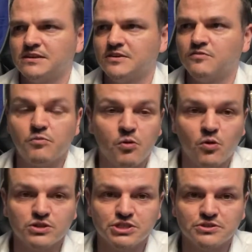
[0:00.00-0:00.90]
for born
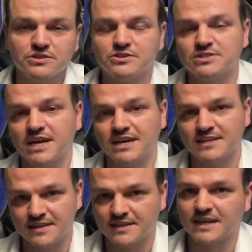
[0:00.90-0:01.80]
Jews, because I did
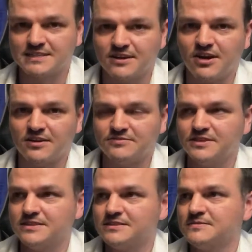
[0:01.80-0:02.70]
it as a convert.